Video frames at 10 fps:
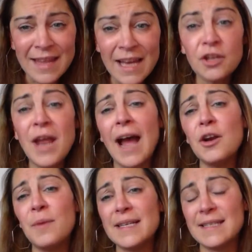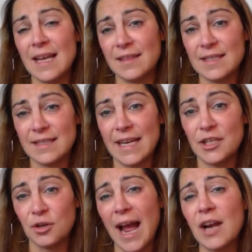And then, and how do I set the
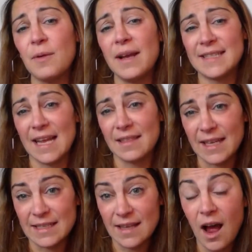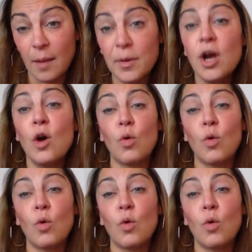stage, or how do I set things up